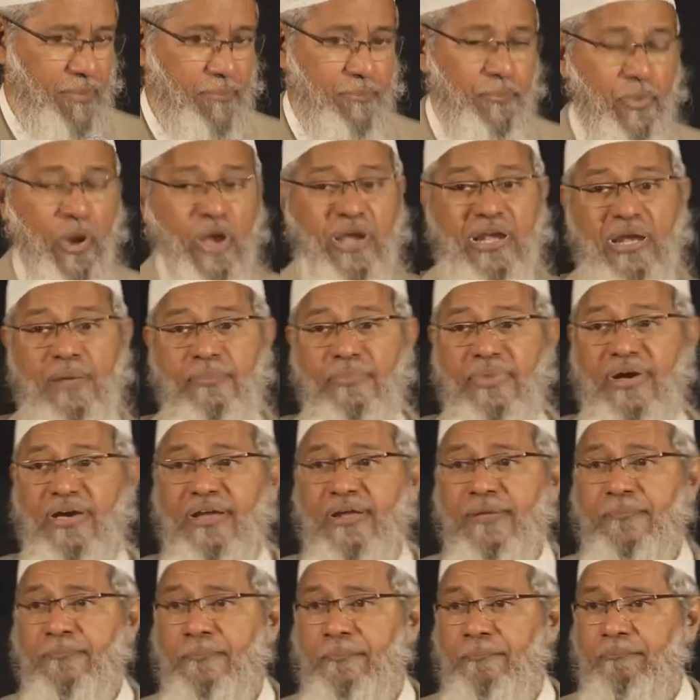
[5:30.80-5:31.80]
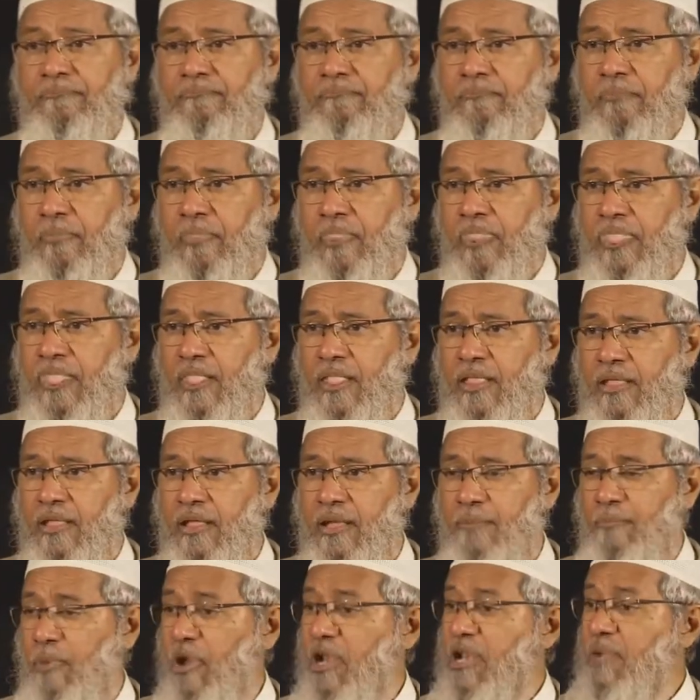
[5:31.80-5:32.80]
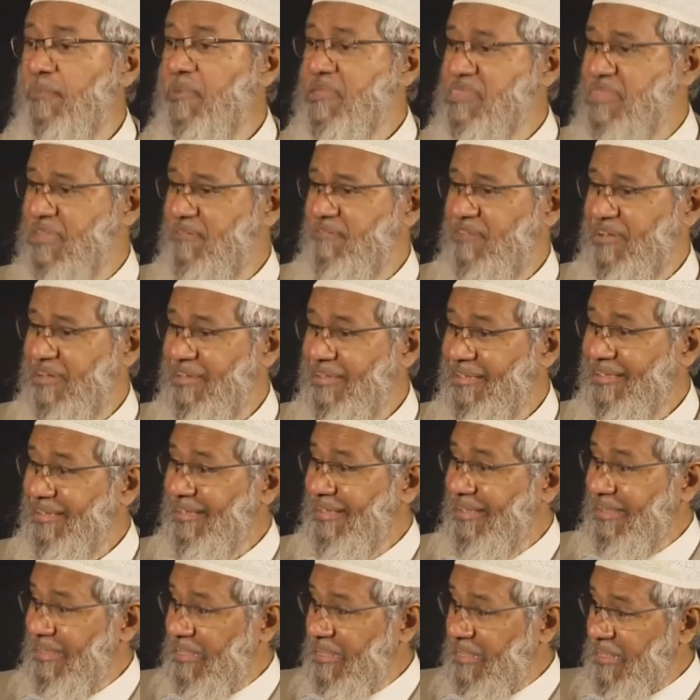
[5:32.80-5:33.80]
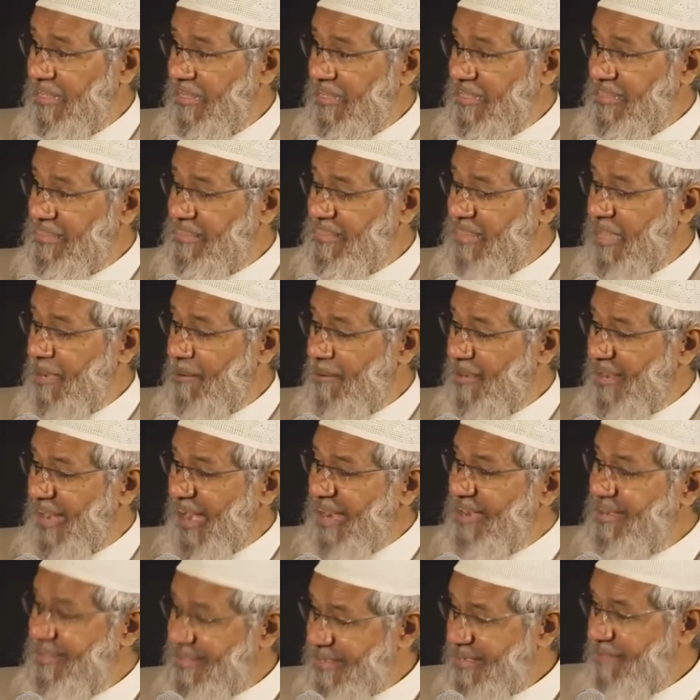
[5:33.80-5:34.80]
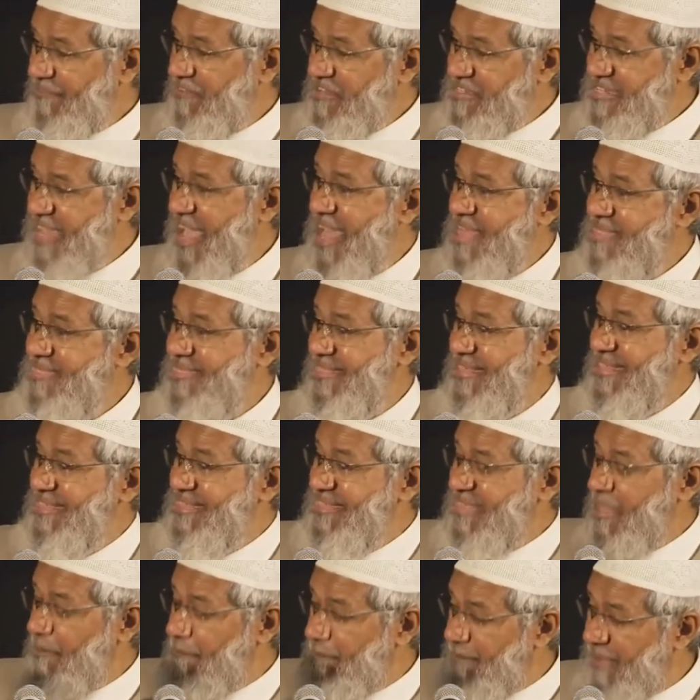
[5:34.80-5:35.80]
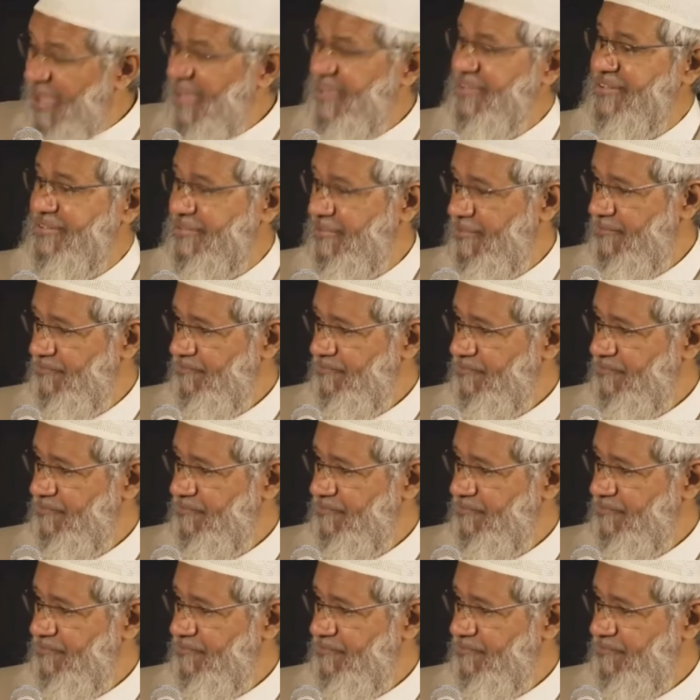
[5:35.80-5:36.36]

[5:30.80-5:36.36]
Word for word: Point number, point number seven. The country which has the best